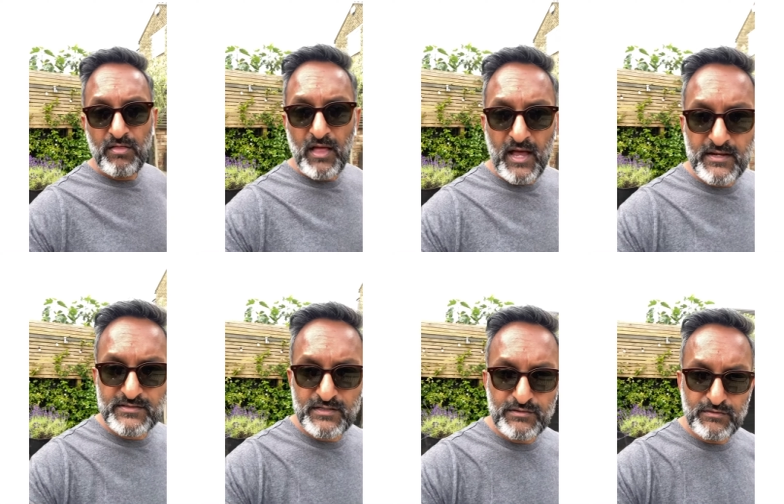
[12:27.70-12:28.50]
and
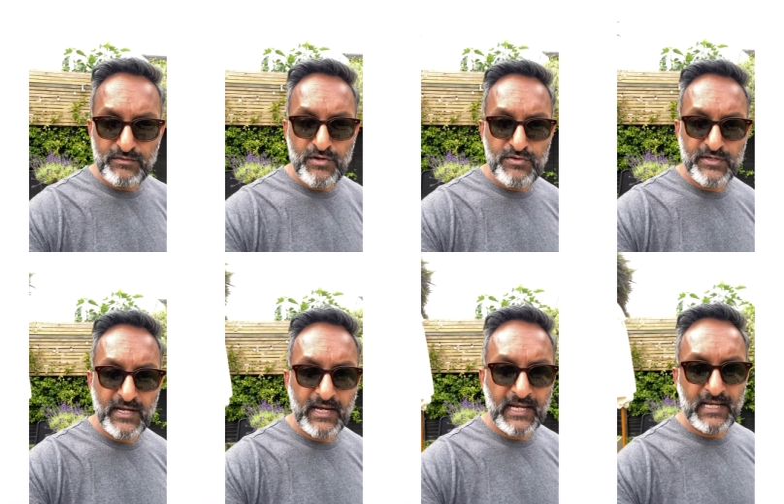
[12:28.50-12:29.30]
you know you
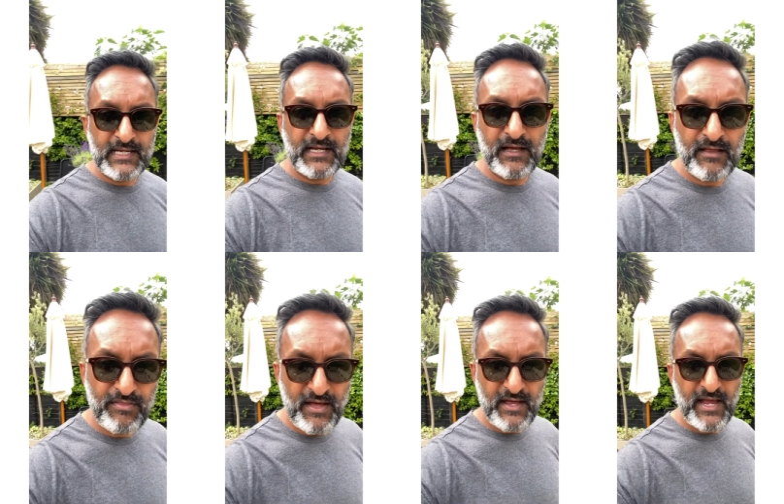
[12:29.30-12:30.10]
can clear
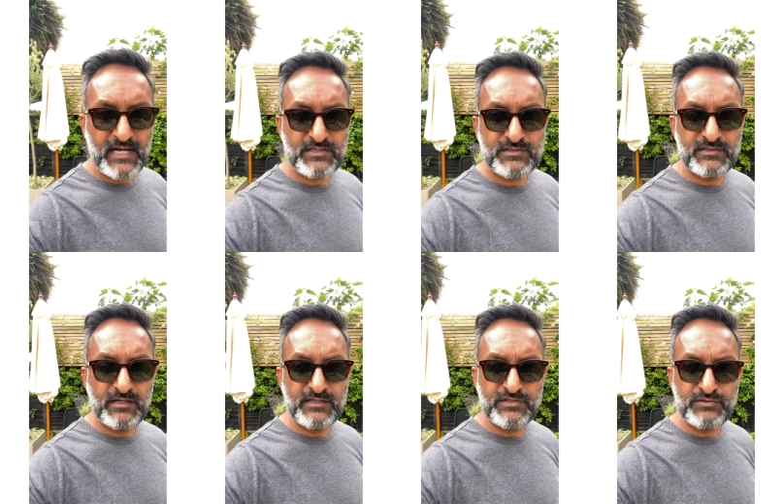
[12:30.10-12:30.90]
that extra
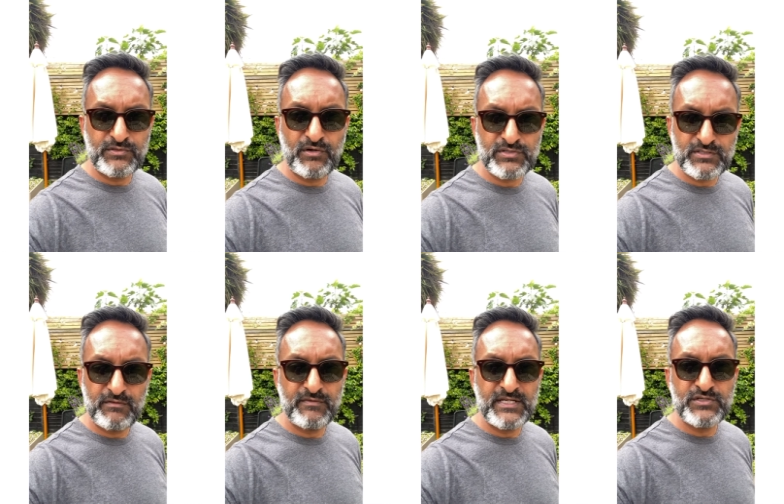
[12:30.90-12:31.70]
additional cost
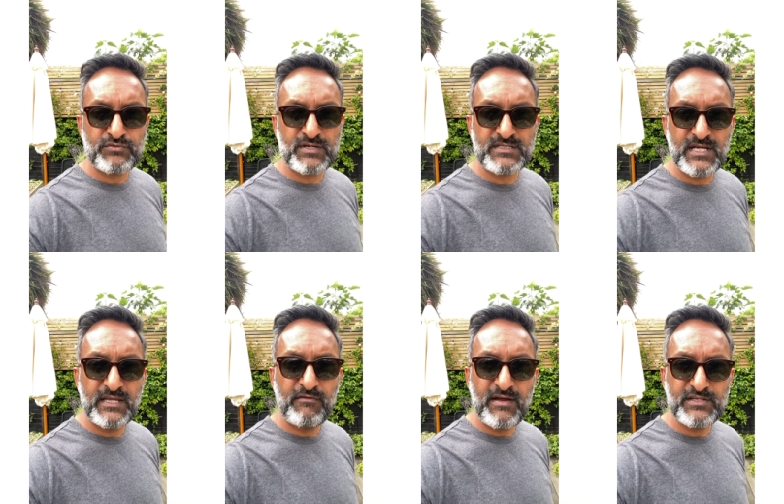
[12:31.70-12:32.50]
of interest
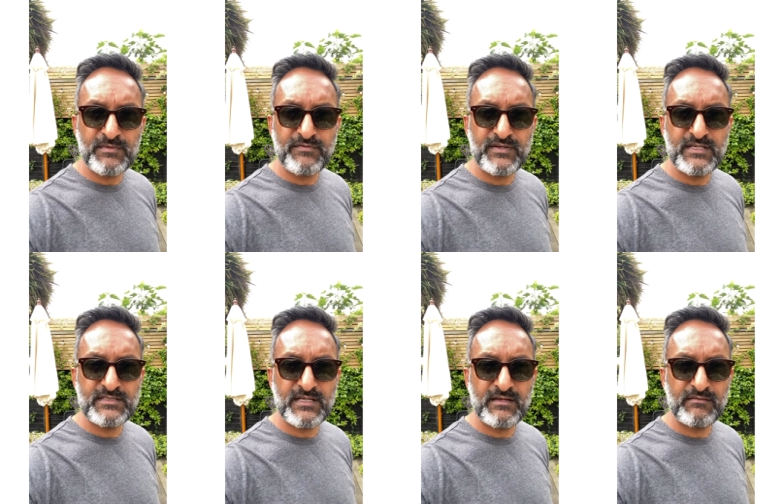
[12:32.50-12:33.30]
and arrangement
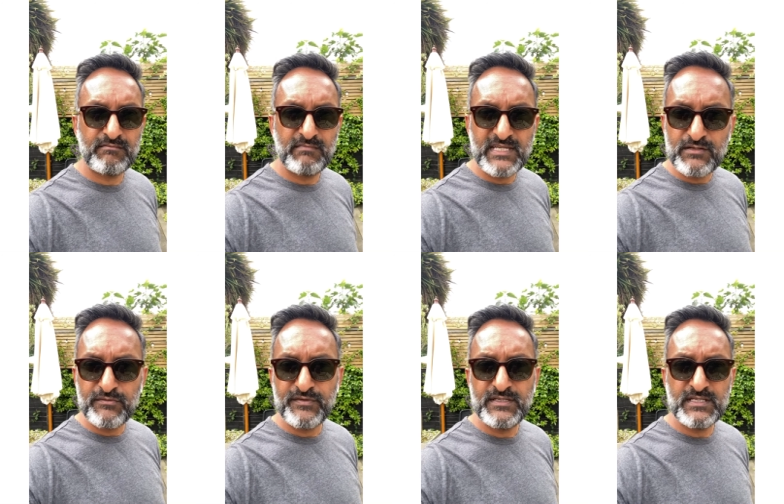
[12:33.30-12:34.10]
fees and legal
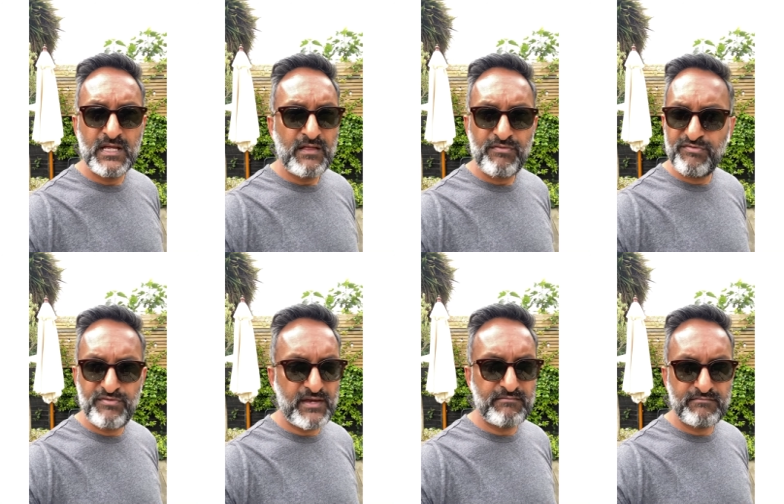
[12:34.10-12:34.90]
fees
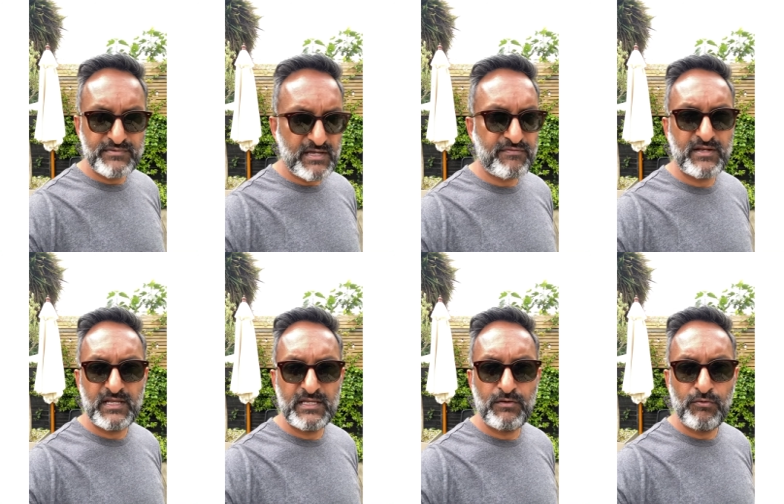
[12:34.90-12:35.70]
then
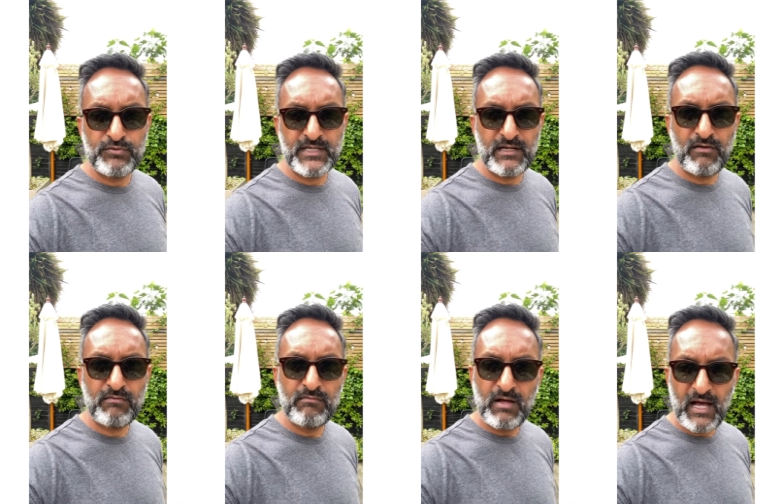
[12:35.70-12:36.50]
definitely all day
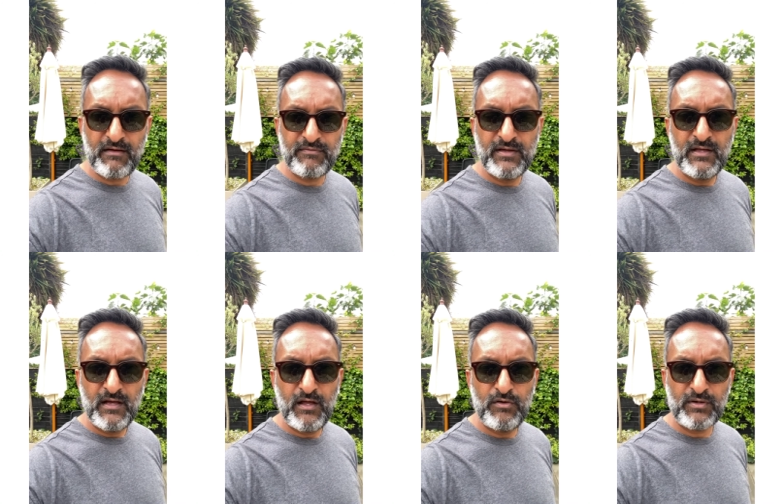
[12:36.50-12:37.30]
long have
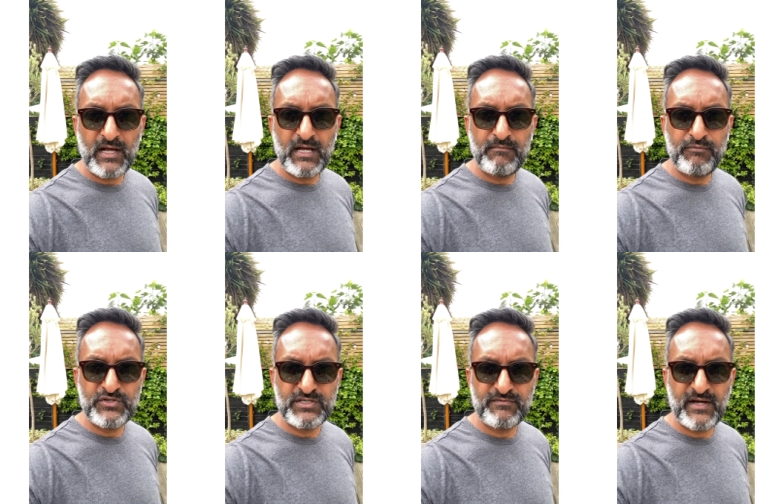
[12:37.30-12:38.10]
a look at
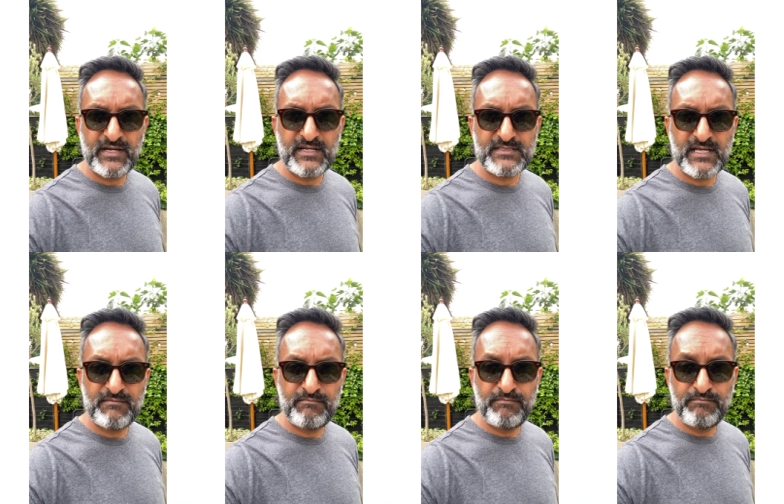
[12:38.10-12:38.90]
bridging finance
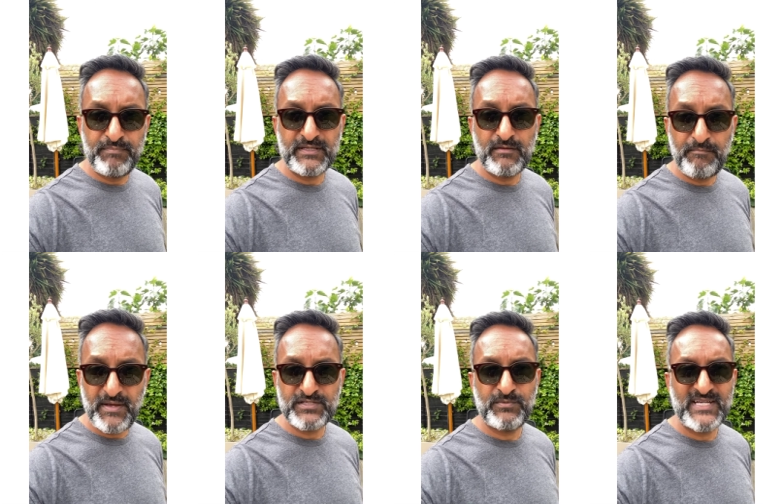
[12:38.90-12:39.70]
and pick the
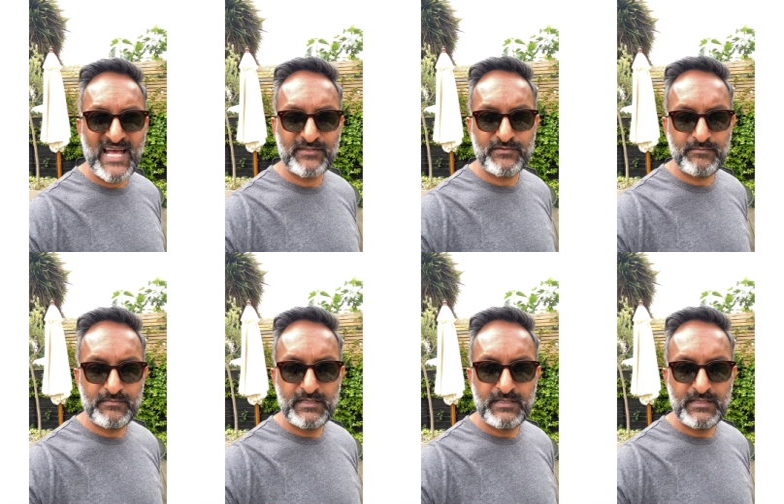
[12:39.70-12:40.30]
best one out of them